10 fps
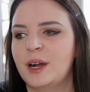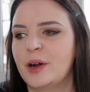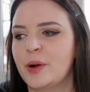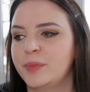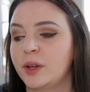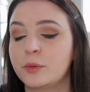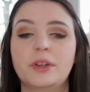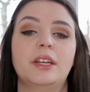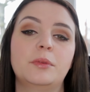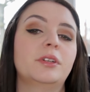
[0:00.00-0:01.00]
I
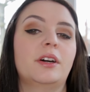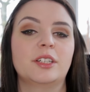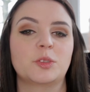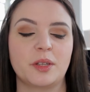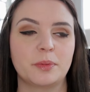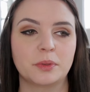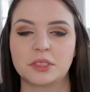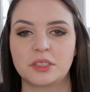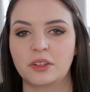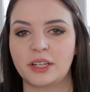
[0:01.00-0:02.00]
really would urge people
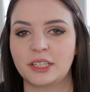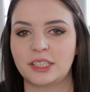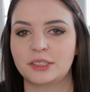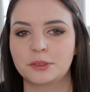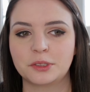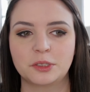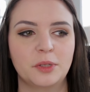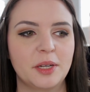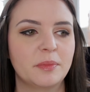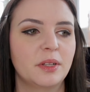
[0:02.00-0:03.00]
to not get tattoos on a
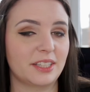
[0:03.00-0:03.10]
whim.